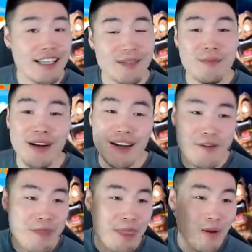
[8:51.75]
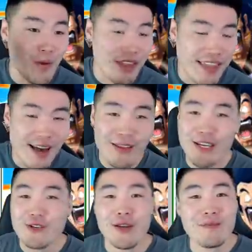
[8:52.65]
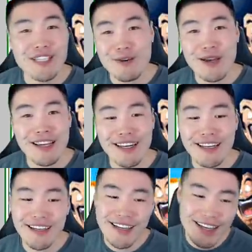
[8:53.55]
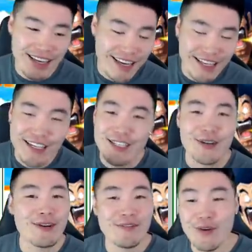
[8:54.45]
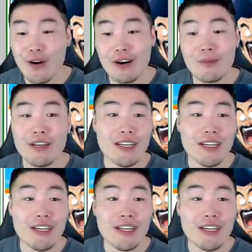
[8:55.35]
But without the Extreme Z-Awakening, in his current form,